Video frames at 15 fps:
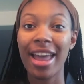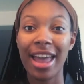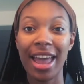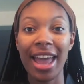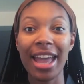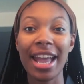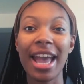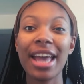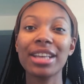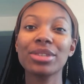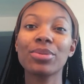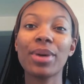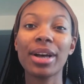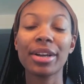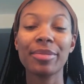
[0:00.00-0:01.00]
Hey guys,
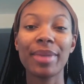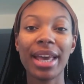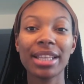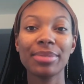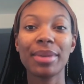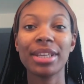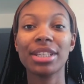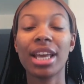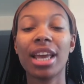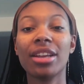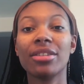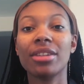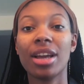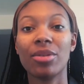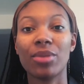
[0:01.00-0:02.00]
welcome back to my
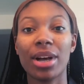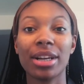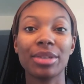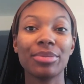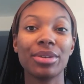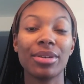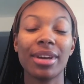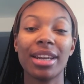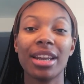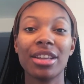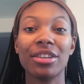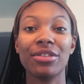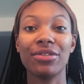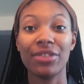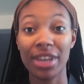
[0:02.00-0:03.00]
channel and welcome to
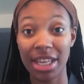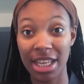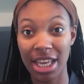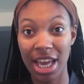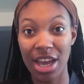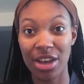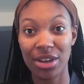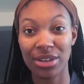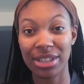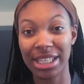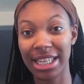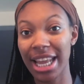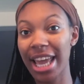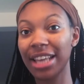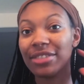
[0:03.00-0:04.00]
another video.
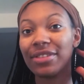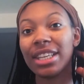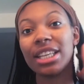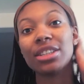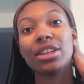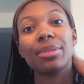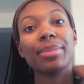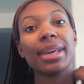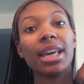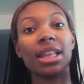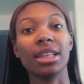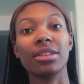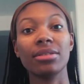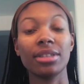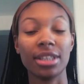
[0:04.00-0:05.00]
Today's video is going to be a
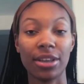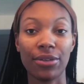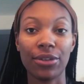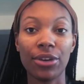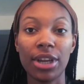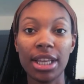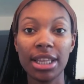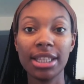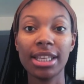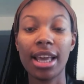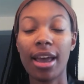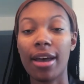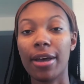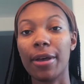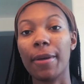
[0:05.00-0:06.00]
little different.
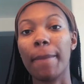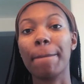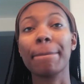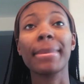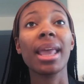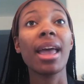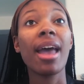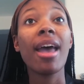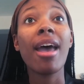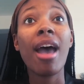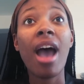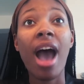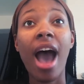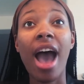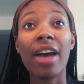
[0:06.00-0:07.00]

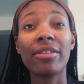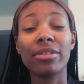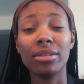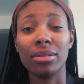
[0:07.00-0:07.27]
Let's